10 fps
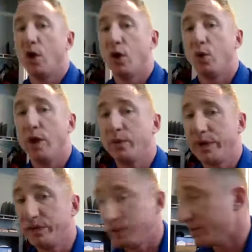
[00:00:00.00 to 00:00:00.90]
When
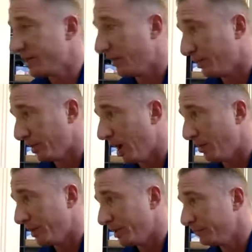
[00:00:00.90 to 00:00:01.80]
we do sell the
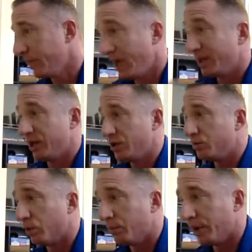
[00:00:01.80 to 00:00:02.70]
property and get you
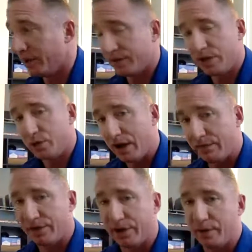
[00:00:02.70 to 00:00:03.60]
more money than you
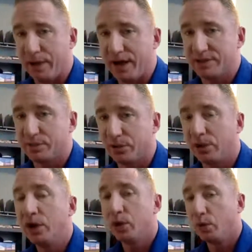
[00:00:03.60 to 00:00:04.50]
ever thought
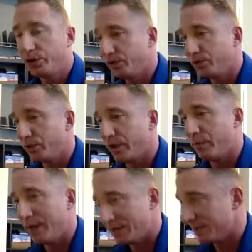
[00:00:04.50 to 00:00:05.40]
possible, will you do an
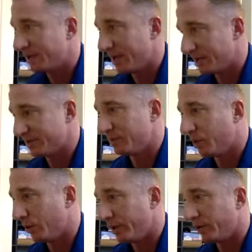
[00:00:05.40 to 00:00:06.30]
amazing
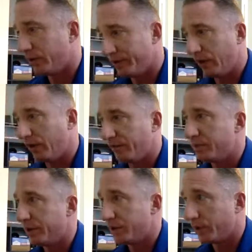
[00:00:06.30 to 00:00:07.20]
testimonial and tell
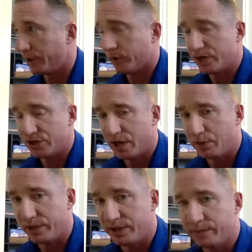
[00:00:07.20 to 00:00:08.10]
everybody what a great job
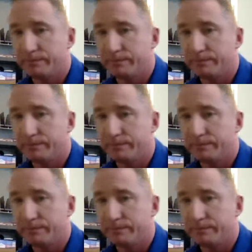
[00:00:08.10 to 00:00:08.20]
we did?